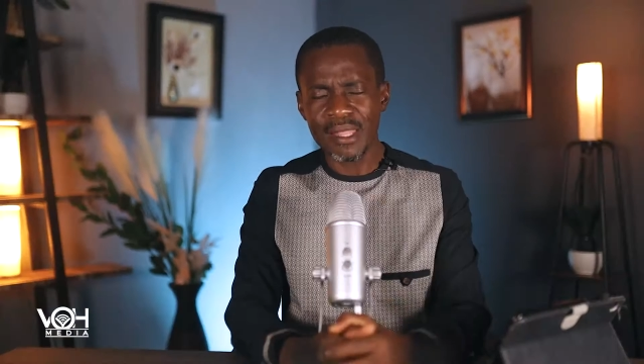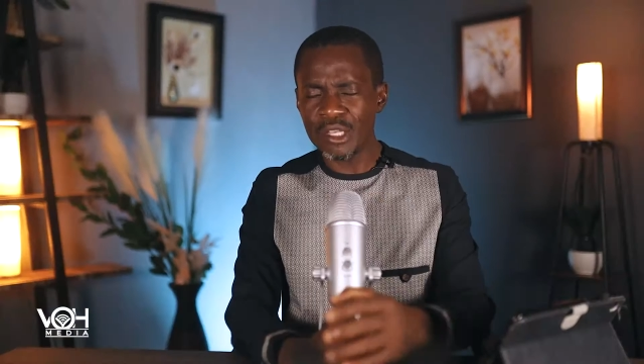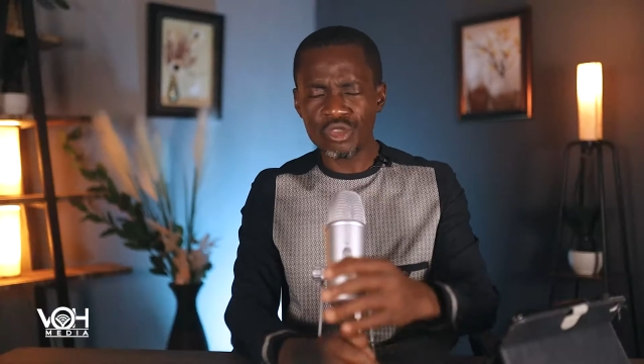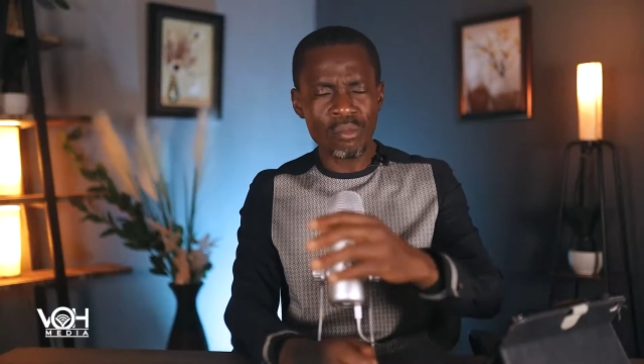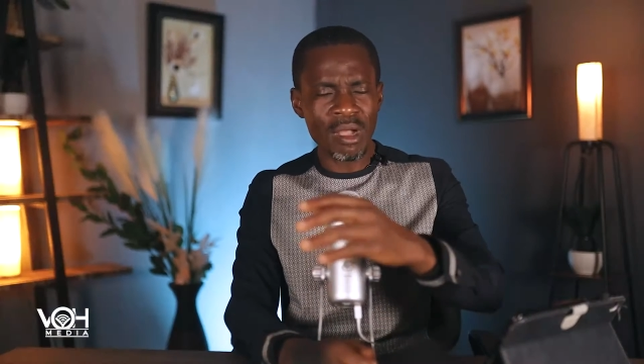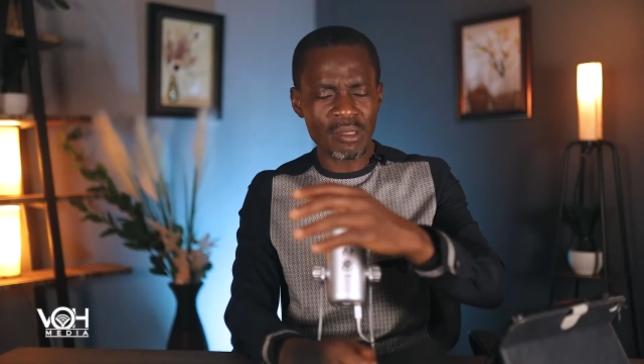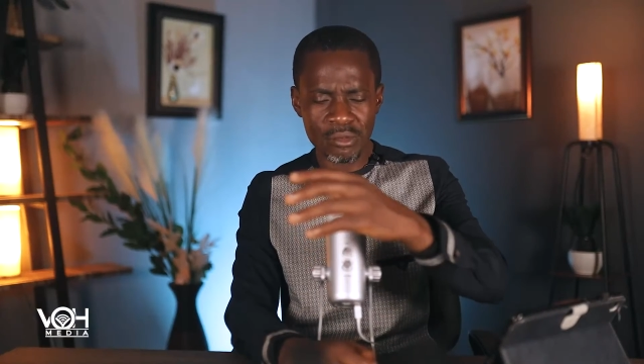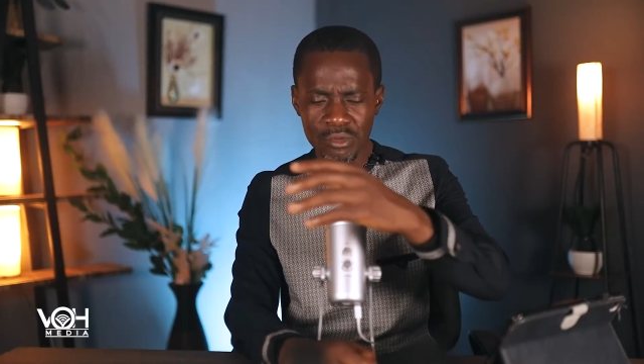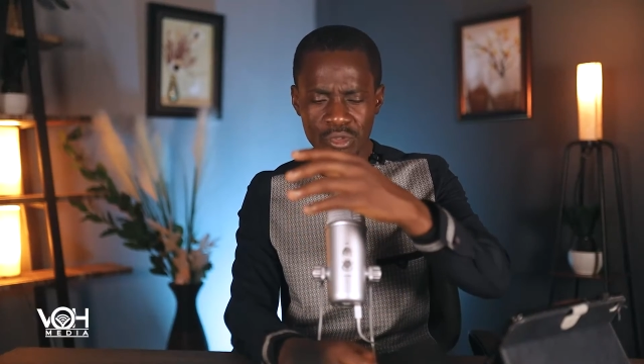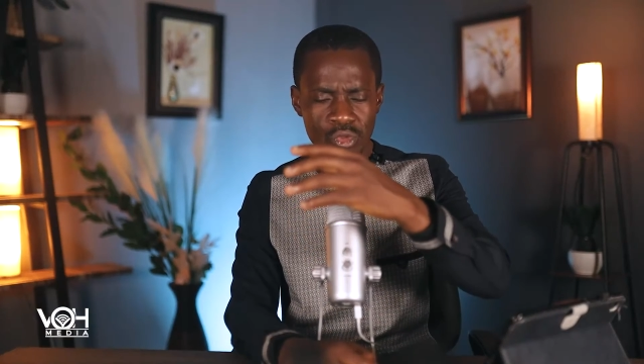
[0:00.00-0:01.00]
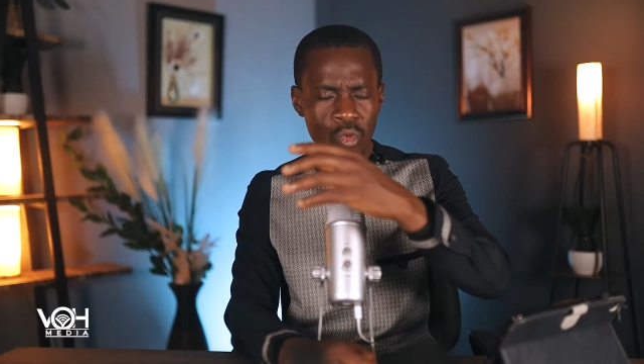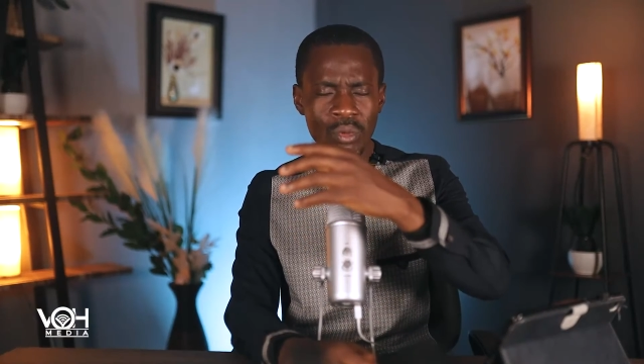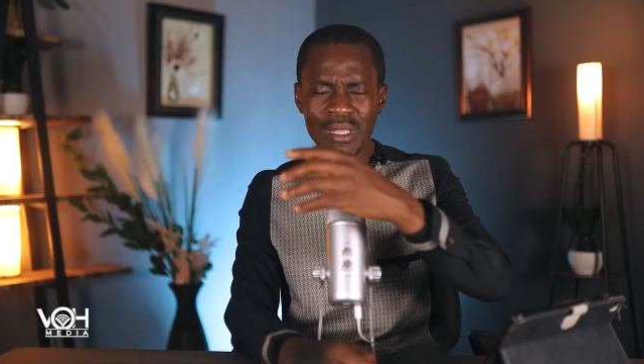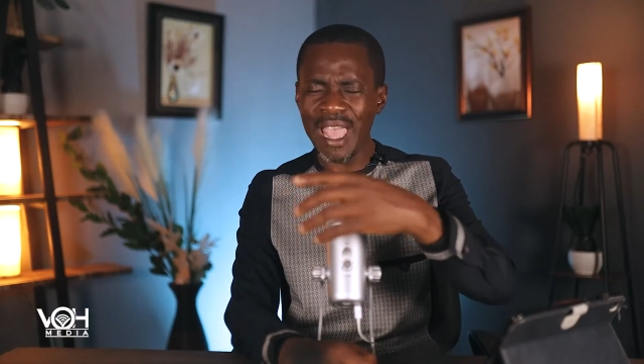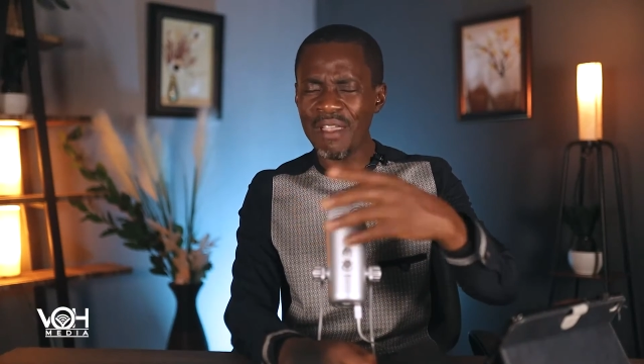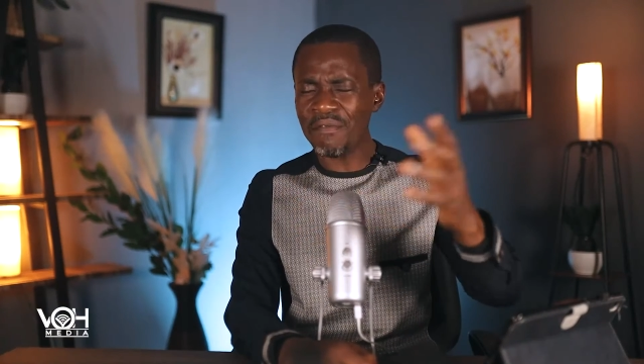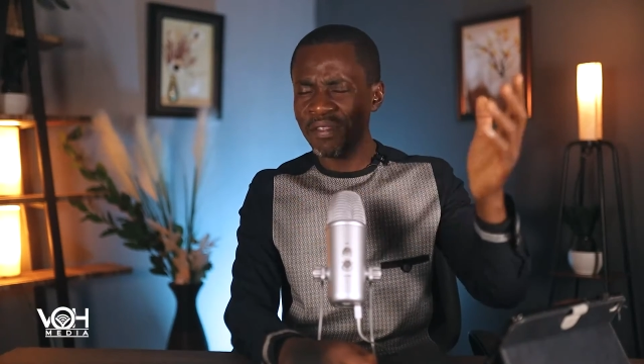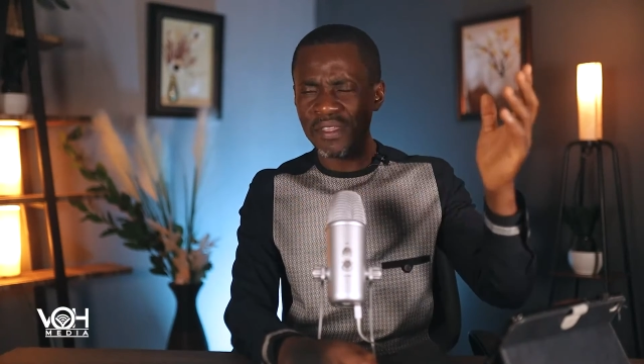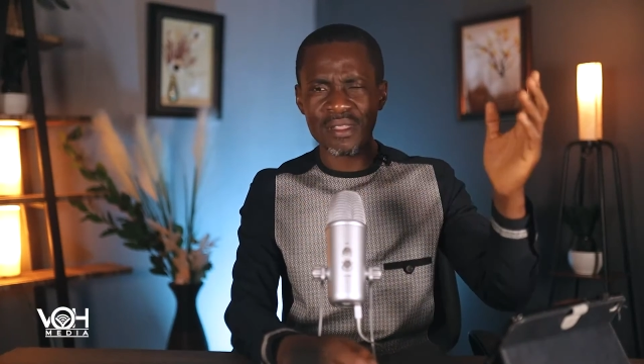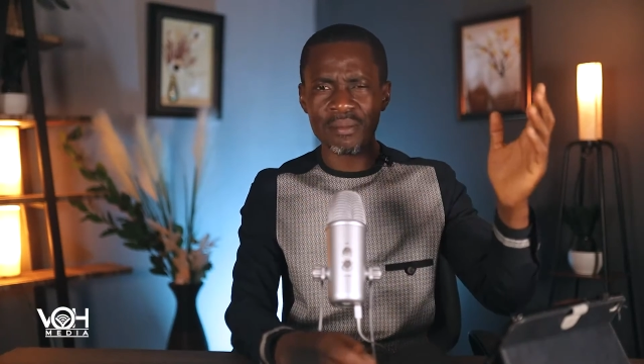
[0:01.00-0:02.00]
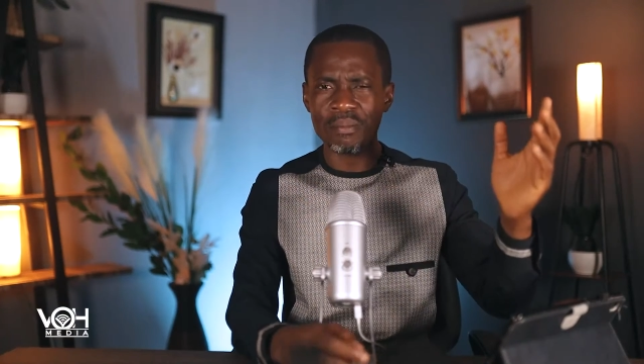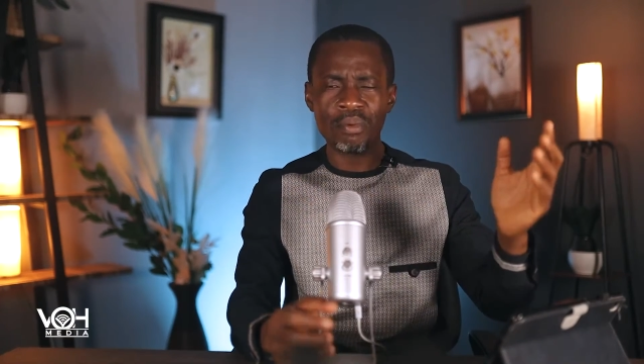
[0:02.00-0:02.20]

This woman sold everything,